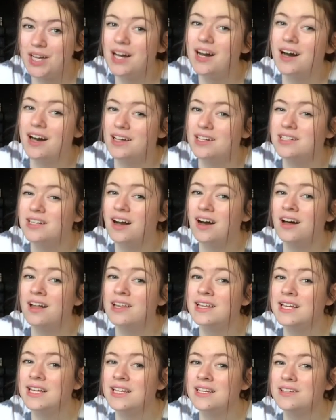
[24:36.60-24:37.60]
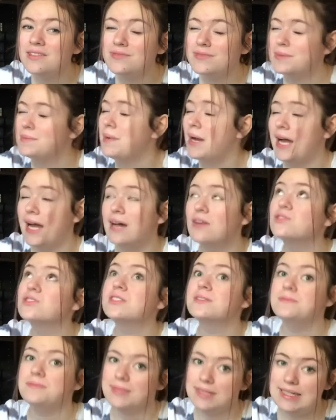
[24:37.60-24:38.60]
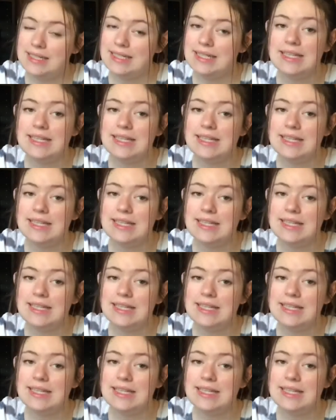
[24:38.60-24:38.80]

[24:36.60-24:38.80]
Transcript: unhauling from my house completely.